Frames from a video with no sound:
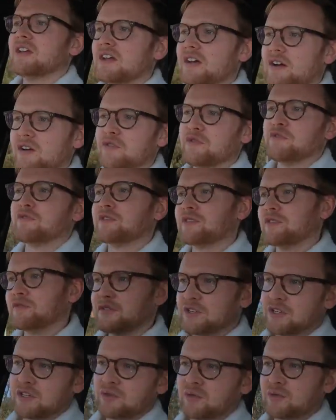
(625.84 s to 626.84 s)
of the
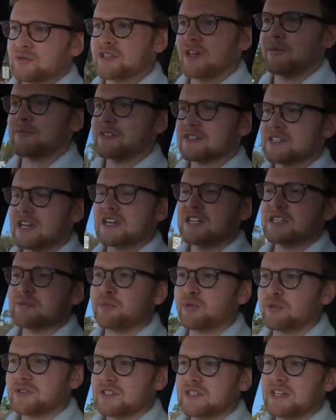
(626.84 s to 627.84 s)
vehicles that Mercedes
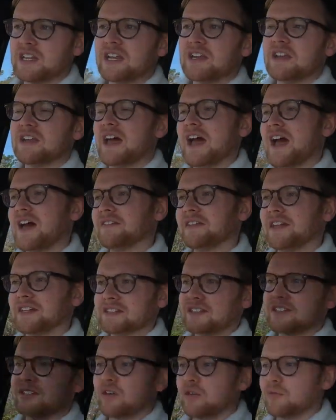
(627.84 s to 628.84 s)
puts it in, and
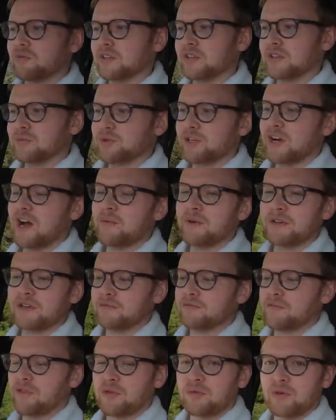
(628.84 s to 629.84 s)
that's not really becoming of
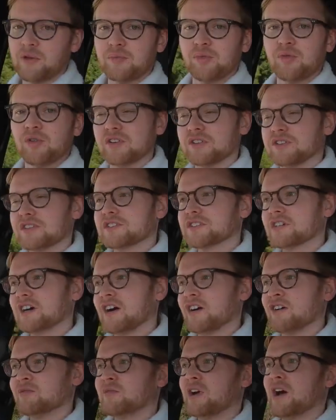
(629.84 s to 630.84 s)
the three-pointed
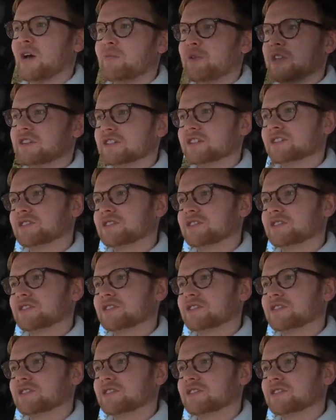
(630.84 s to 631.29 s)
star, in my opinion.